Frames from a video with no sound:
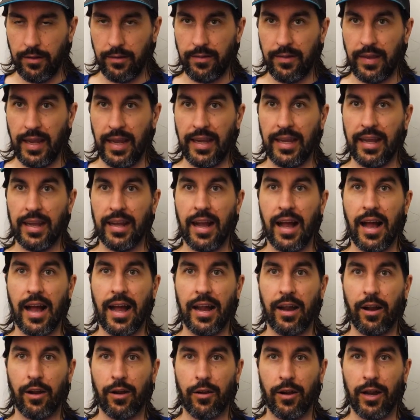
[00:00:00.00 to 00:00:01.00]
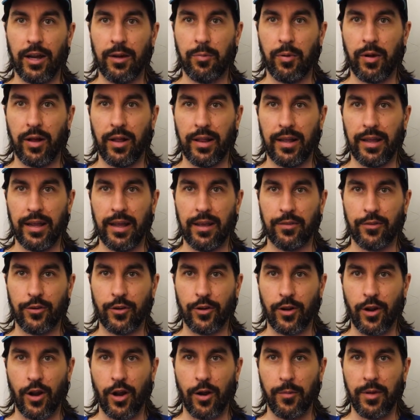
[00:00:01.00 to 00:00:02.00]
taking higher grade
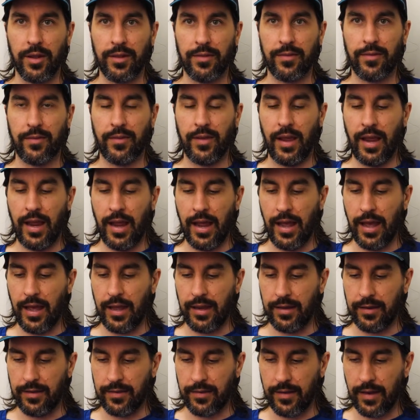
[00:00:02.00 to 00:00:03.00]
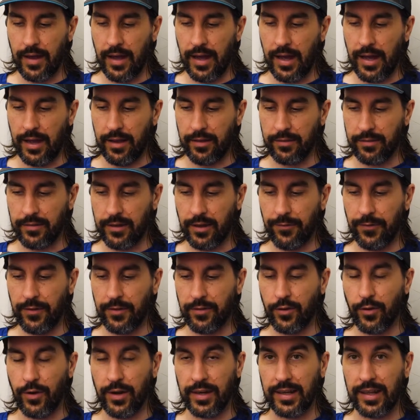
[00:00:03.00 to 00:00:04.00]
polyester garments and stuff
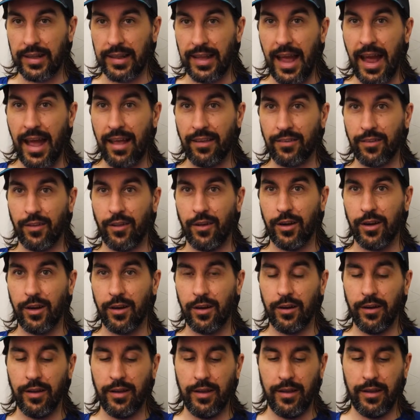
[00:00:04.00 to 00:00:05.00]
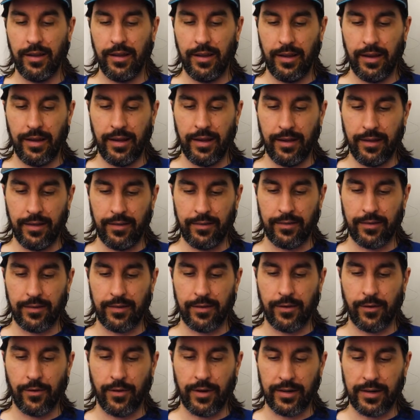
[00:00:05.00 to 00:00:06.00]
that's going to last longer is
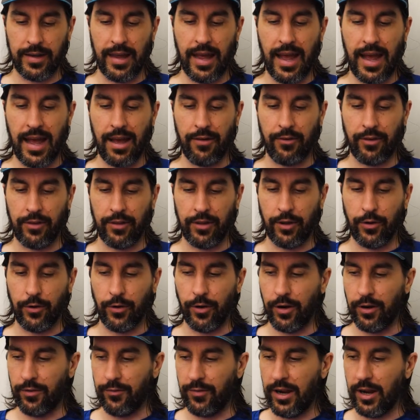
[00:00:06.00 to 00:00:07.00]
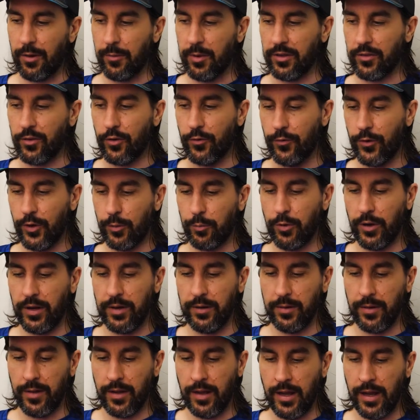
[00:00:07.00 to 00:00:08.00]
going to have a lower environmental
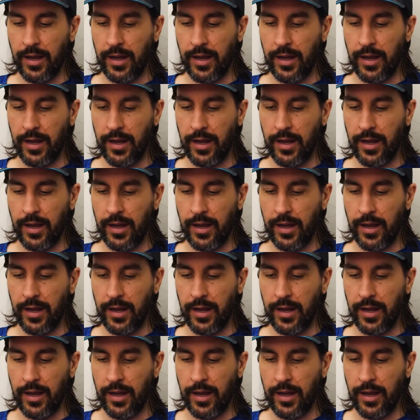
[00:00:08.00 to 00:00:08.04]
footprint.